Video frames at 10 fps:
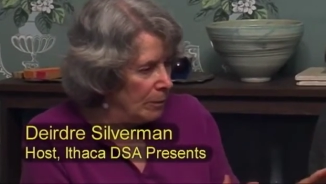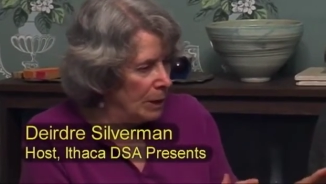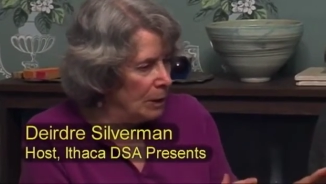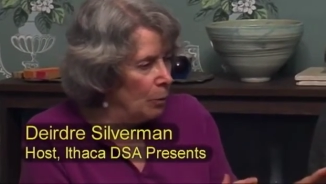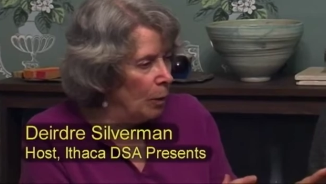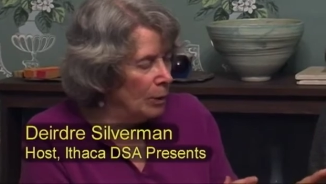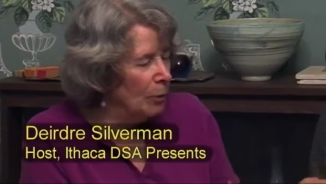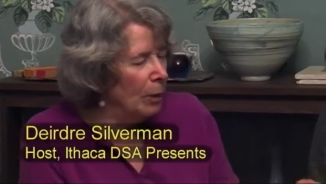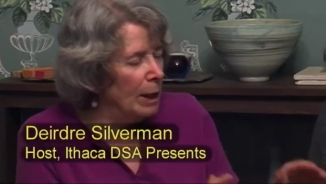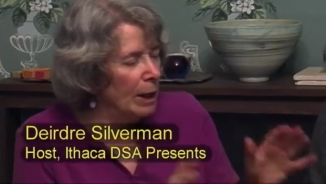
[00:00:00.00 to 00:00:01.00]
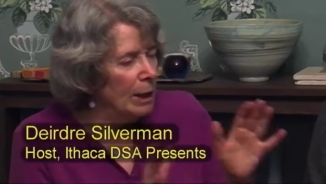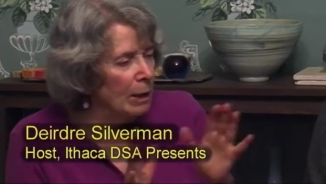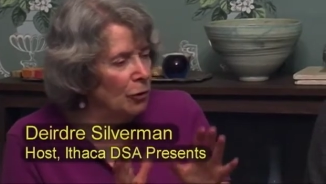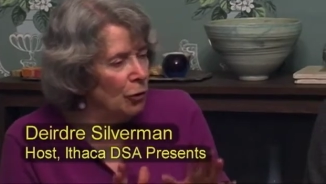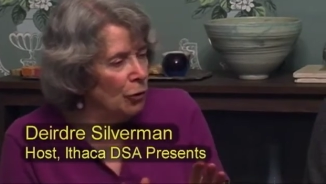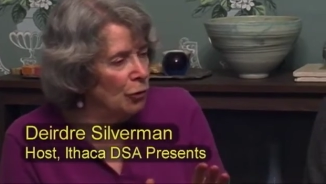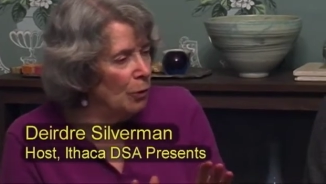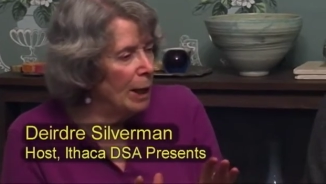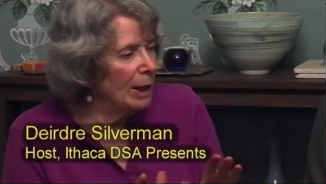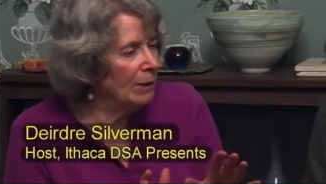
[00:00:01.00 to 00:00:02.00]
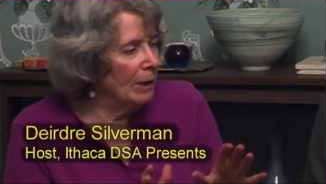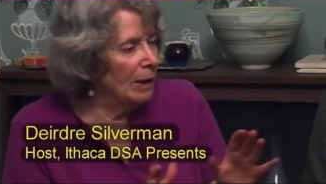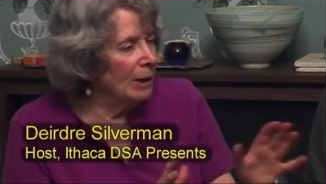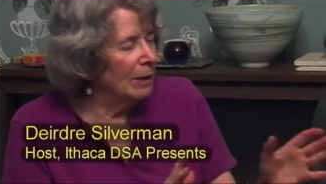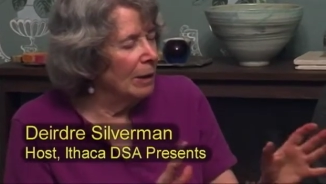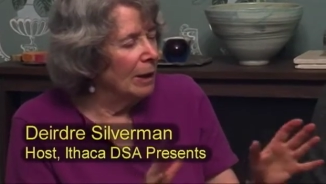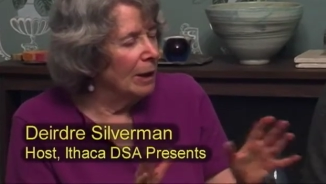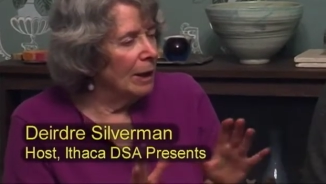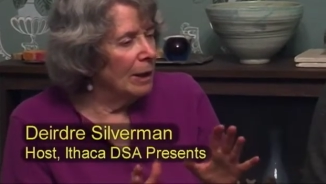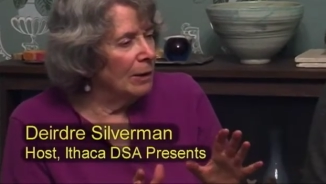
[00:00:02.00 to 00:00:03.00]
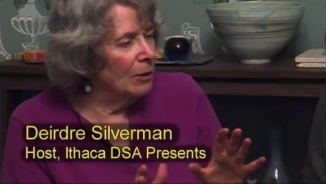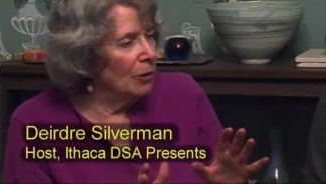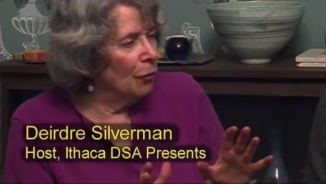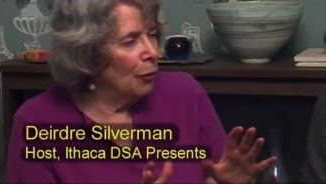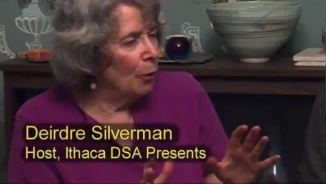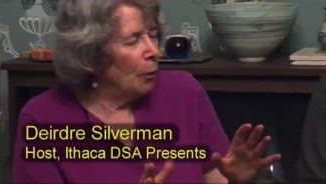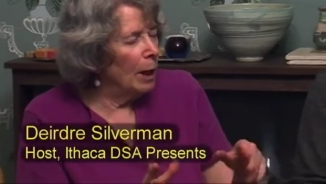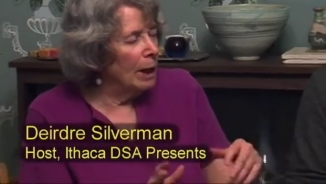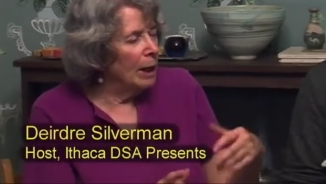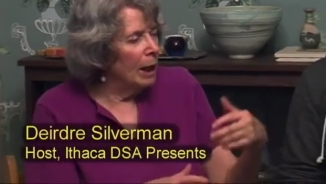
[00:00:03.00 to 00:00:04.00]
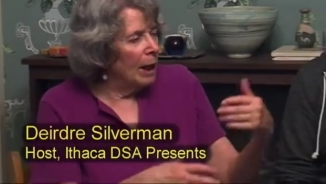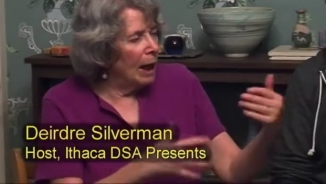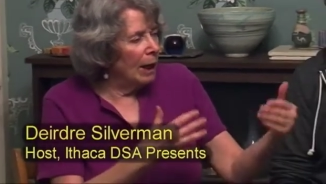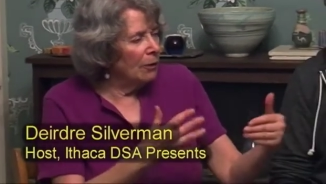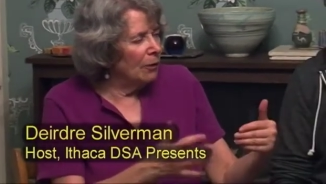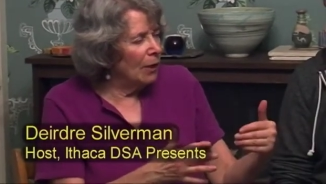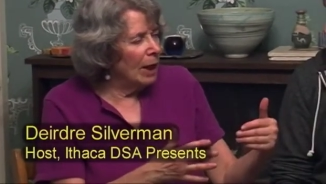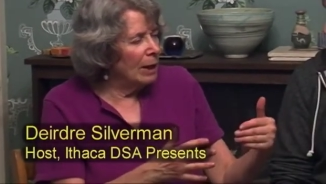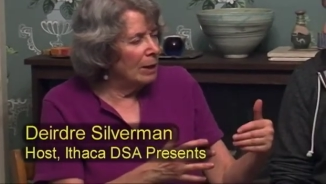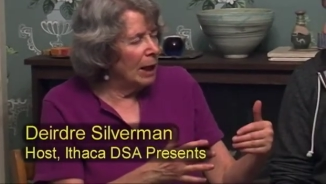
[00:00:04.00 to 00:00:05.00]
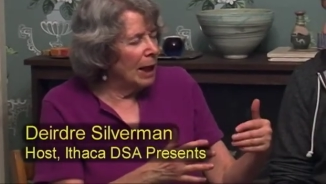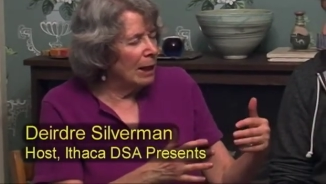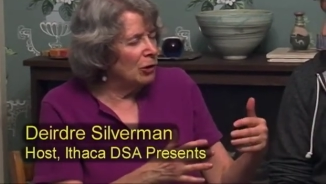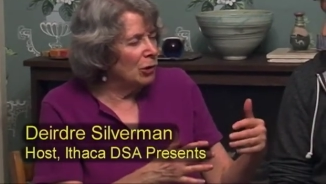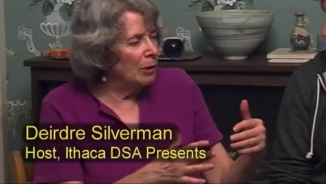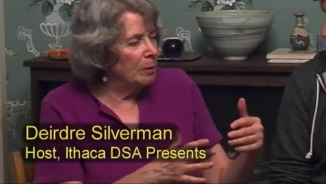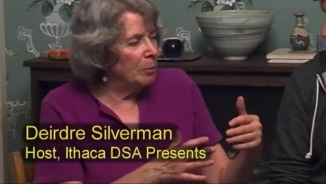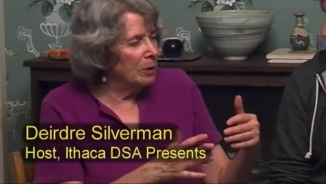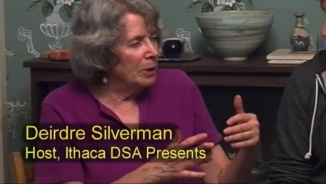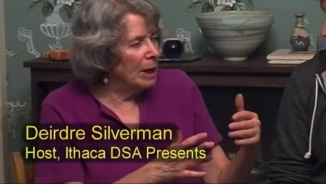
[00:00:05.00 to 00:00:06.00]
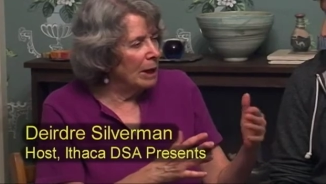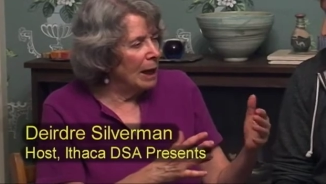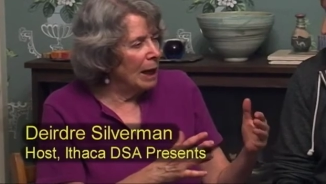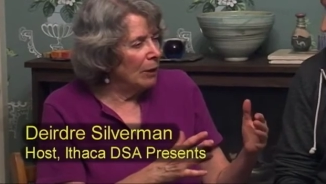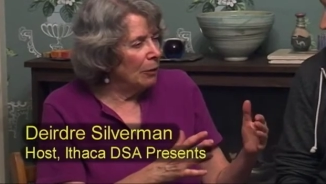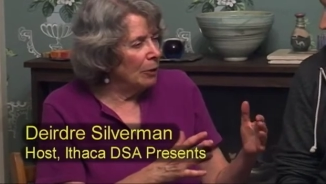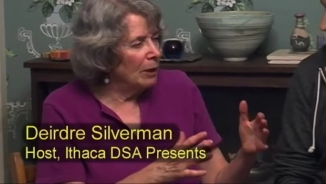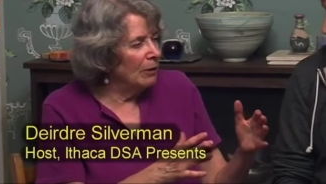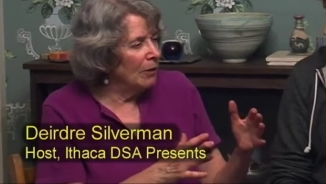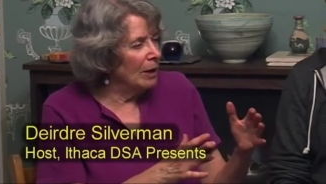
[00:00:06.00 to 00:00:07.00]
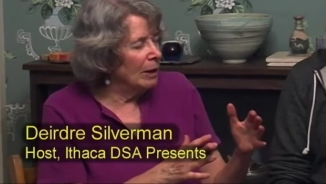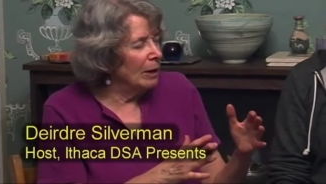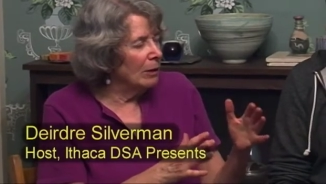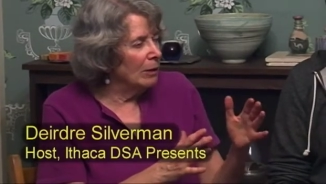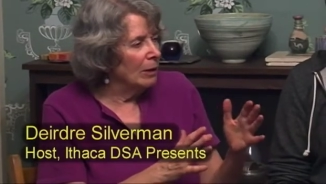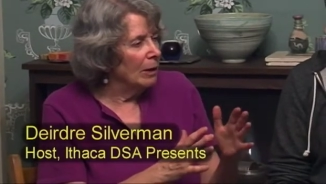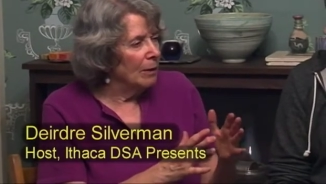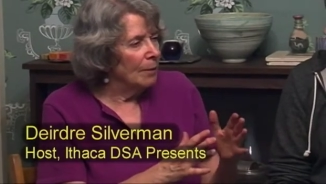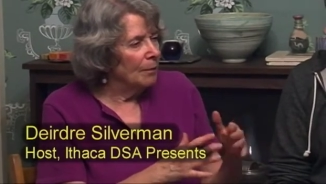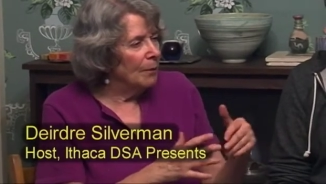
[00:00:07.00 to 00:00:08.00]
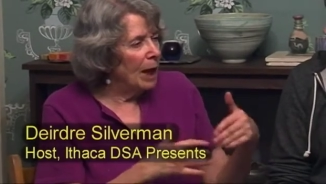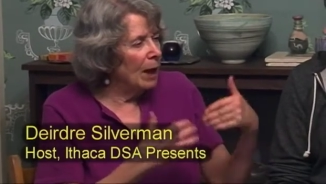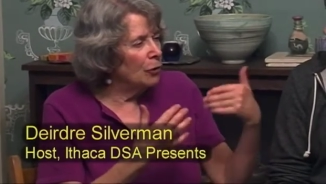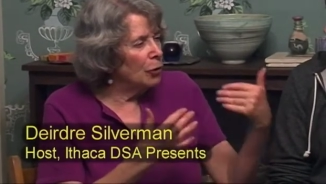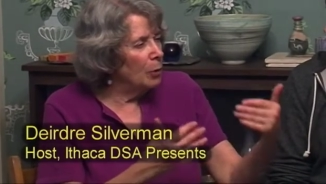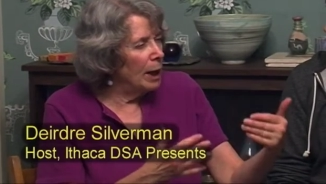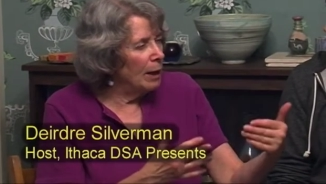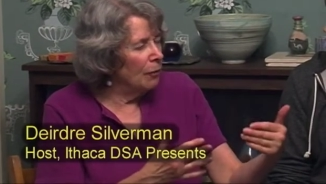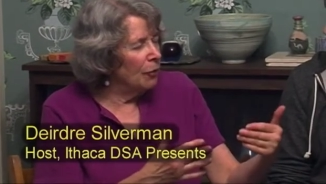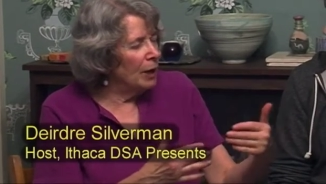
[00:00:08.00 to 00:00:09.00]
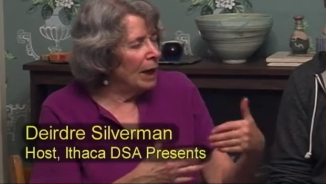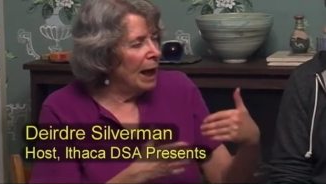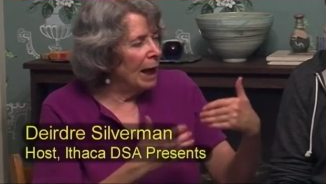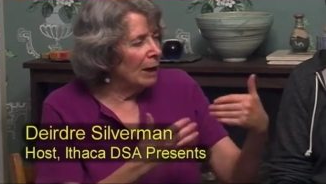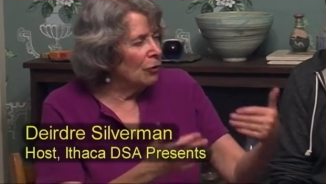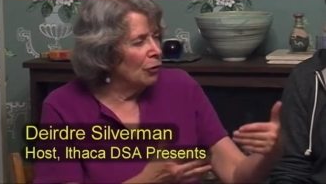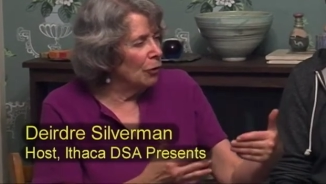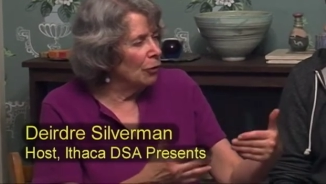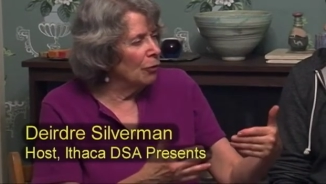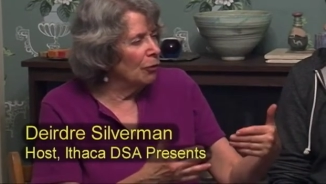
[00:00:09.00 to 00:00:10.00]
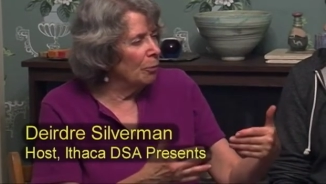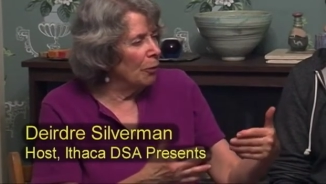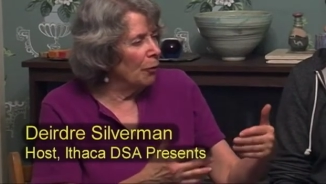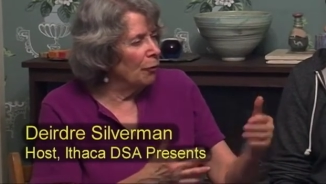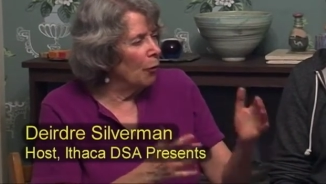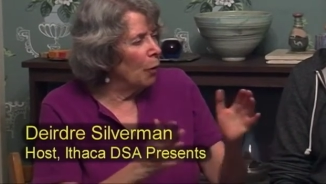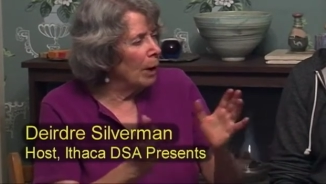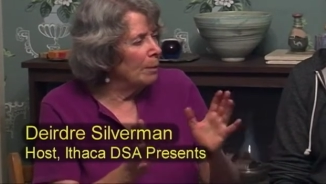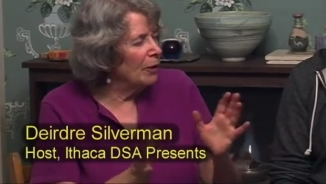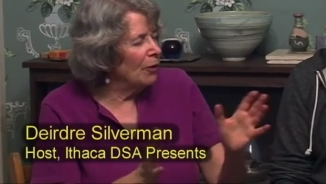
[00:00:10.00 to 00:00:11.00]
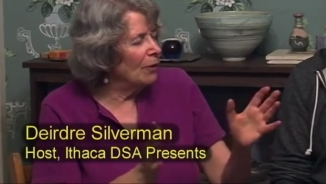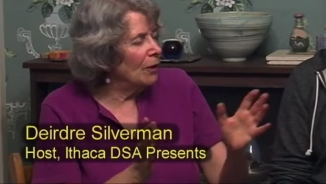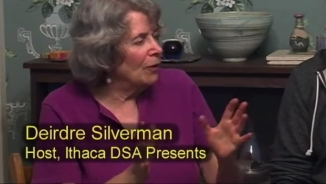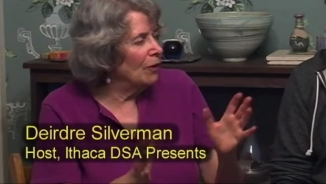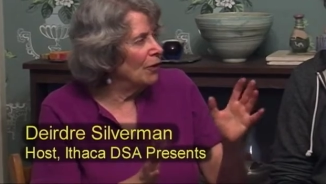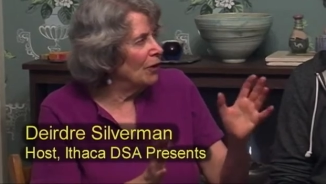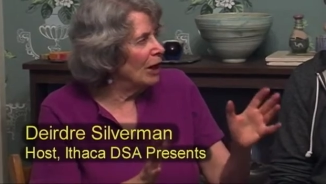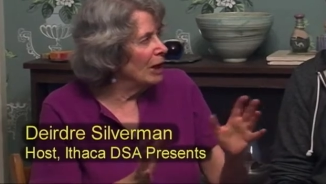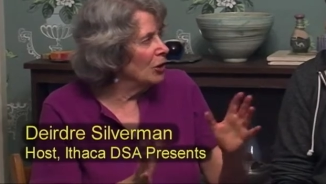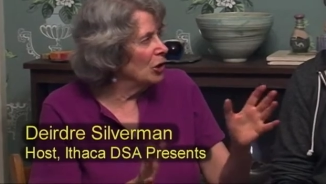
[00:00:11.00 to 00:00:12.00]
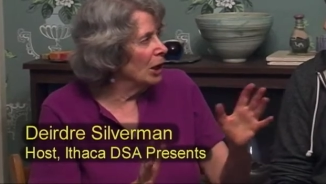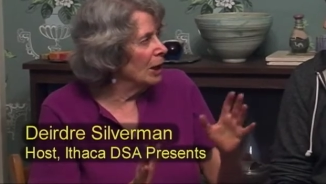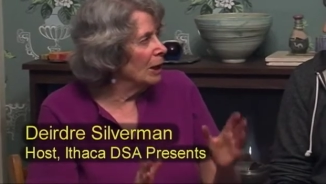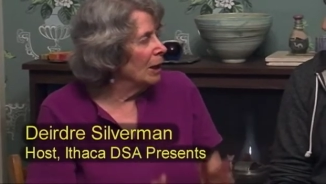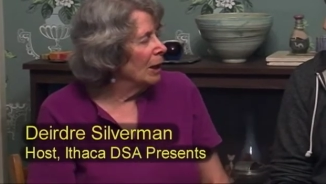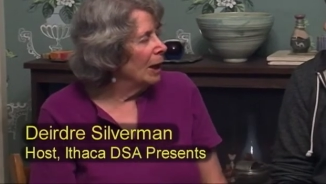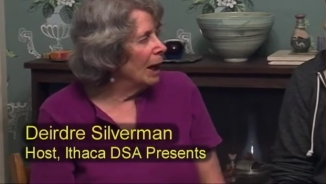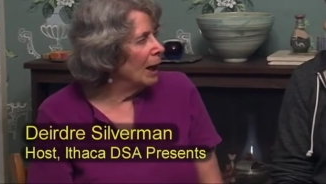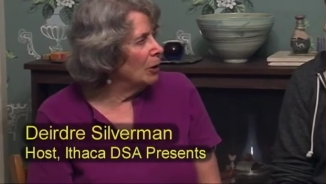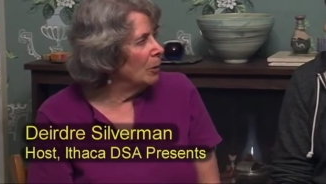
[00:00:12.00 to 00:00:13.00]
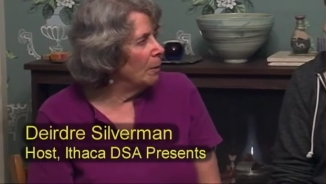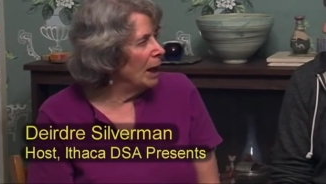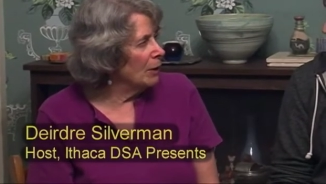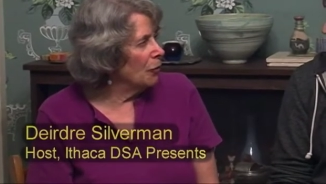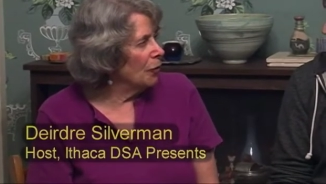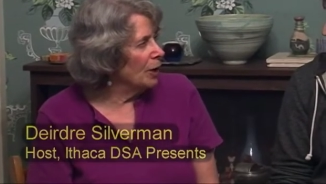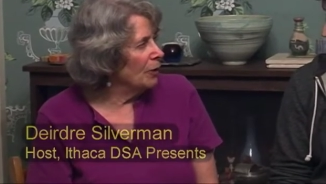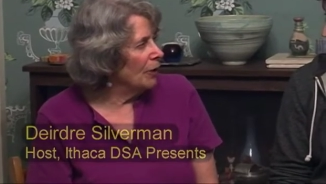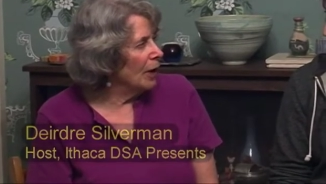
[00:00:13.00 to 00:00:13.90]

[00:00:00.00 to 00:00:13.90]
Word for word: in one way and you're directing it in a different way. How does that actually play out? Is it how you have the actors perform? Is it the staging? Mm-hmm. How do you manifest